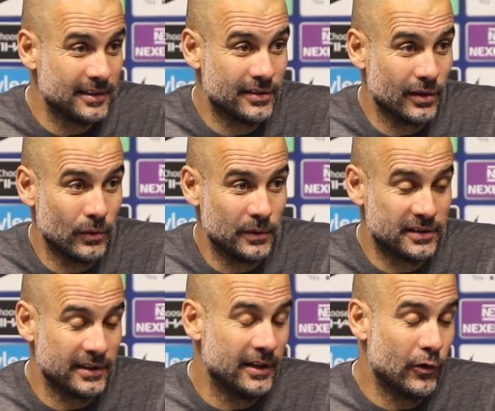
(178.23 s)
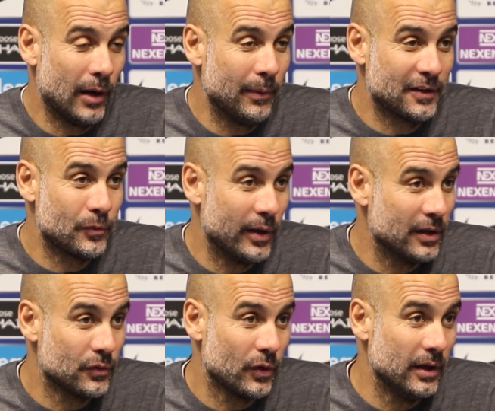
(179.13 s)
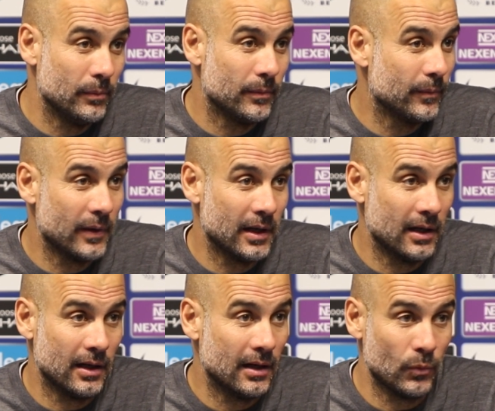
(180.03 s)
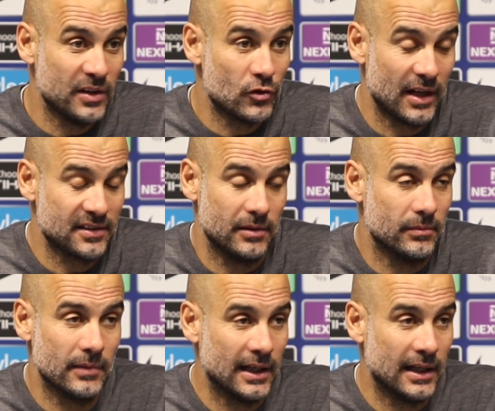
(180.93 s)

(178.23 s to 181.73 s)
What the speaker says: so it's an incredible experience for him, and we trust him.